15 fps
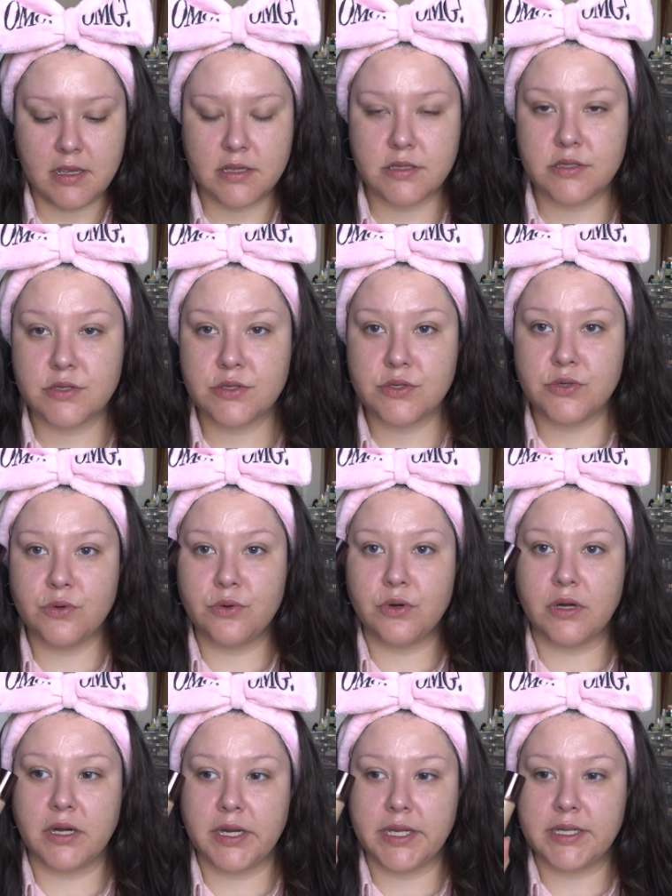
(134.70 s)

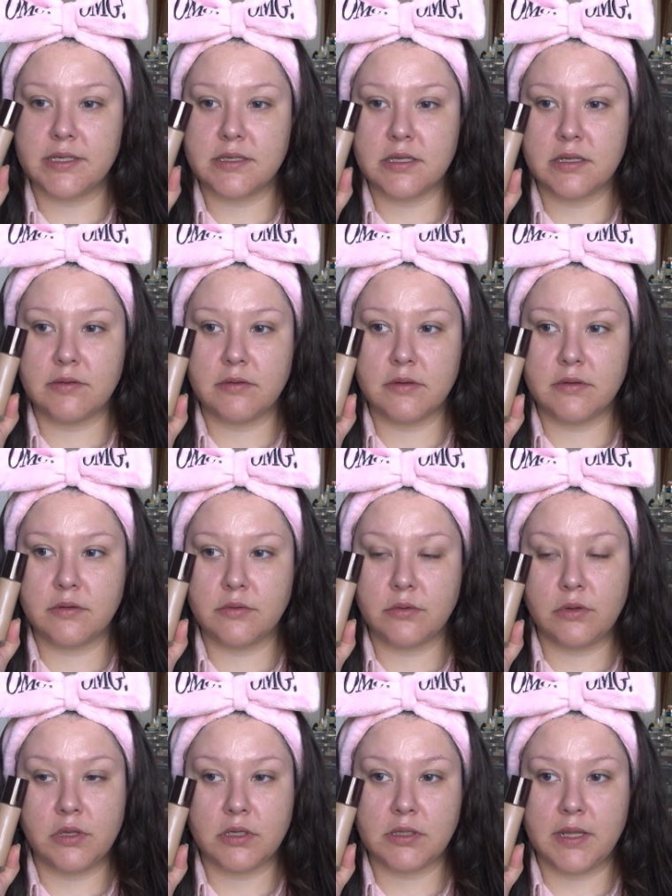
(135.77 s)
store, it
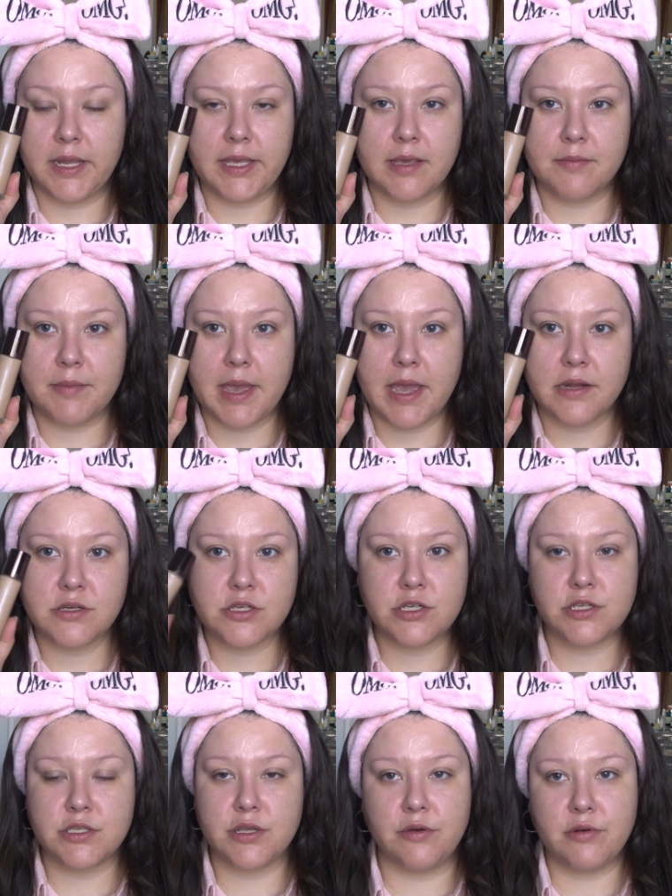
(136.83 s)
looked like it
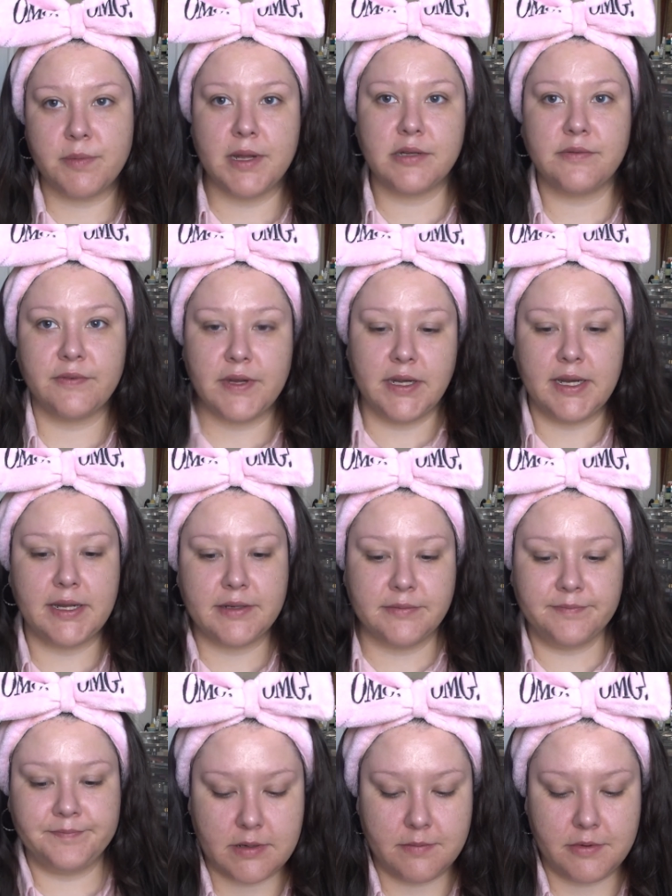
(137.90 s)
matched. So we're about to find out.
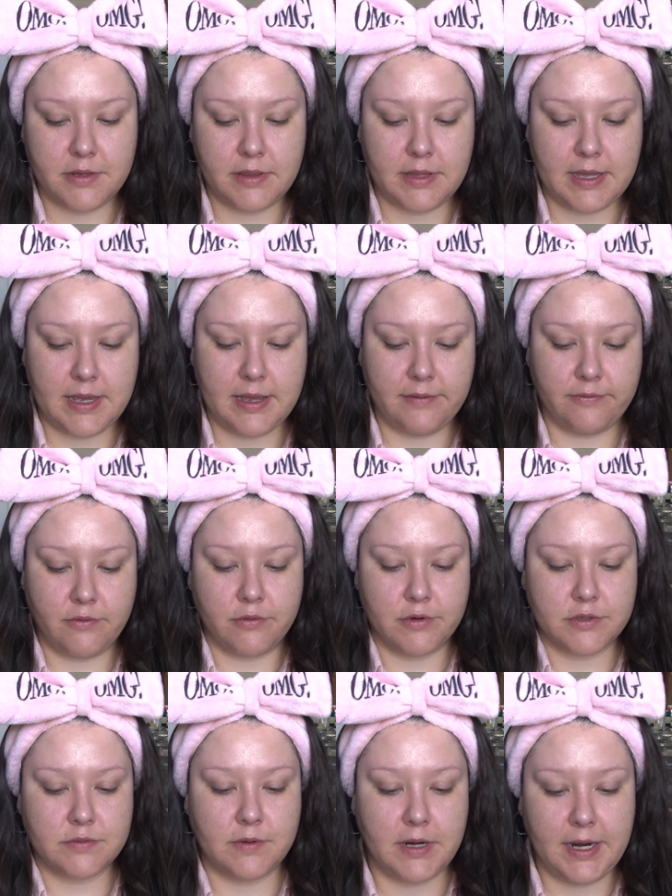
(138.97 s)
And put that, of
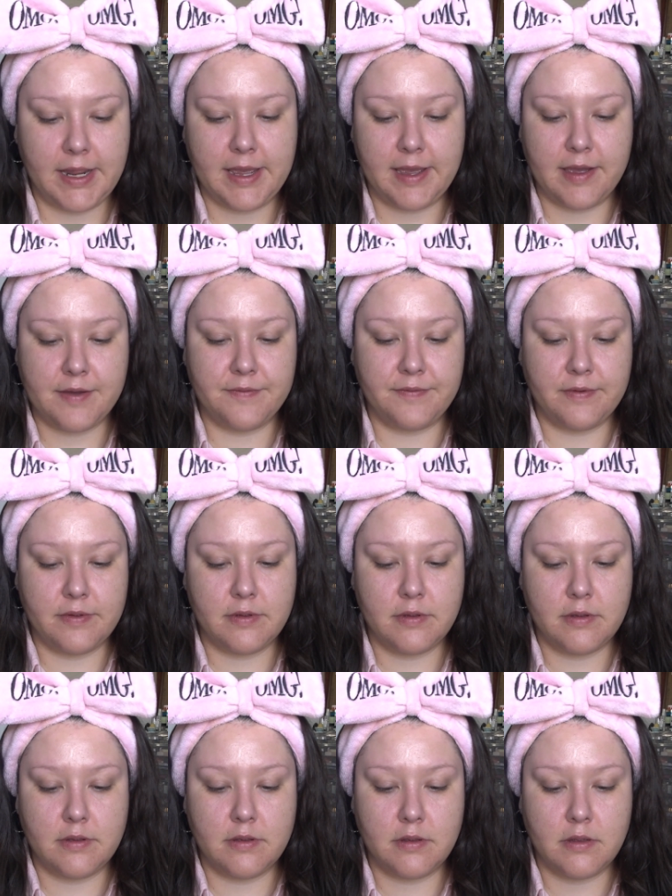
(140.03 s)
course, where I have
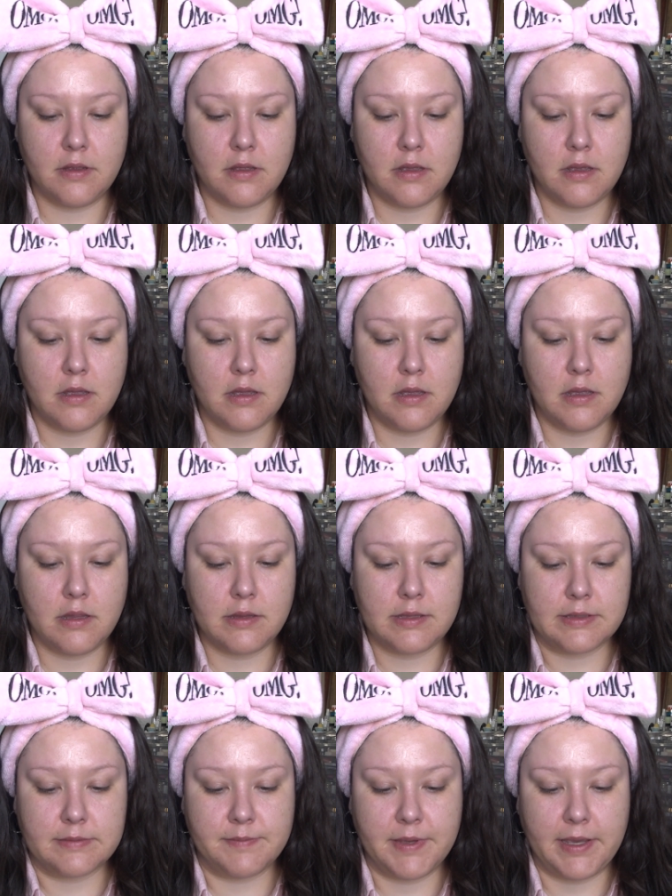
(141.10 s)

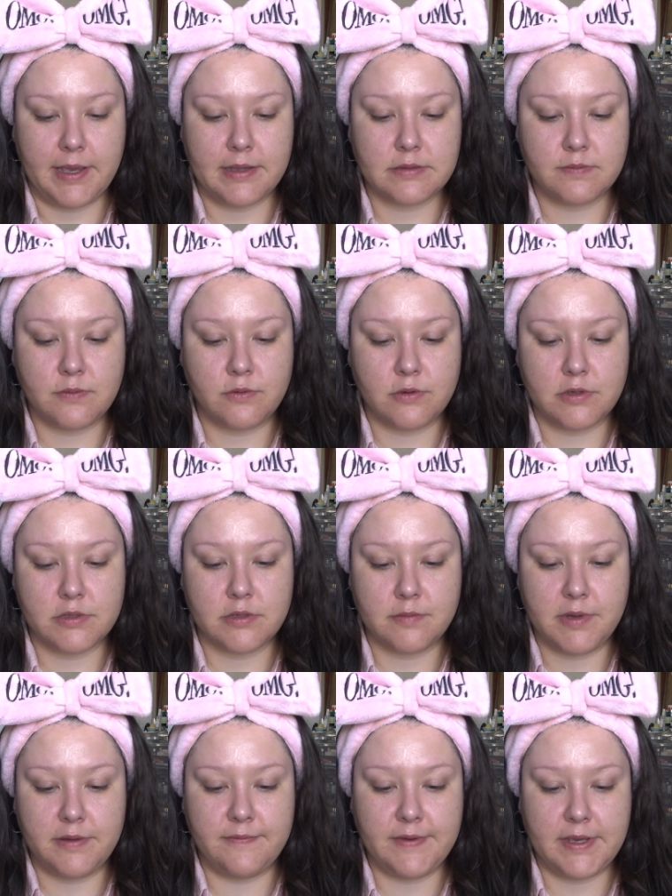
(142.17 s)
these big ass pores on
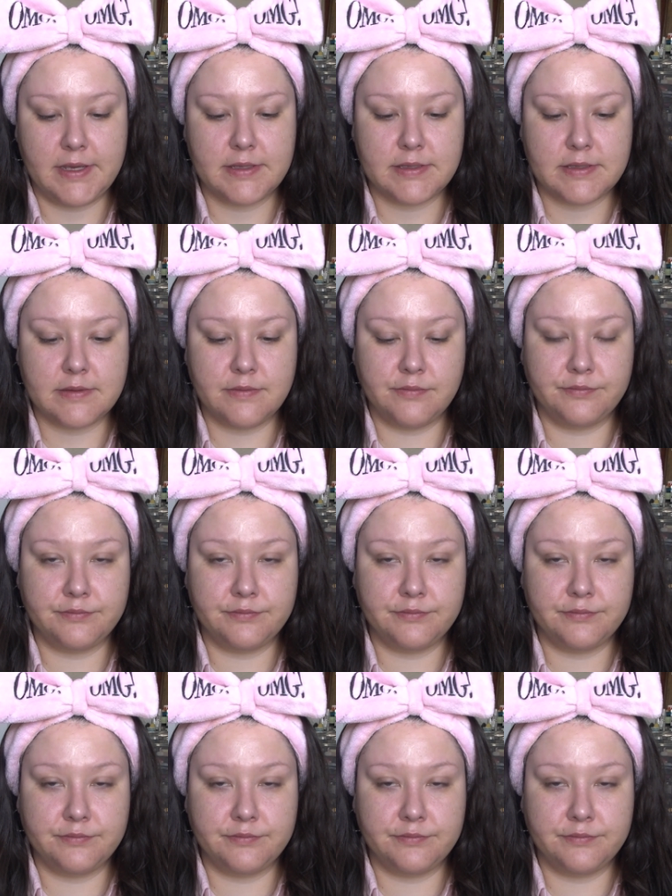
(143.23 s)
my face.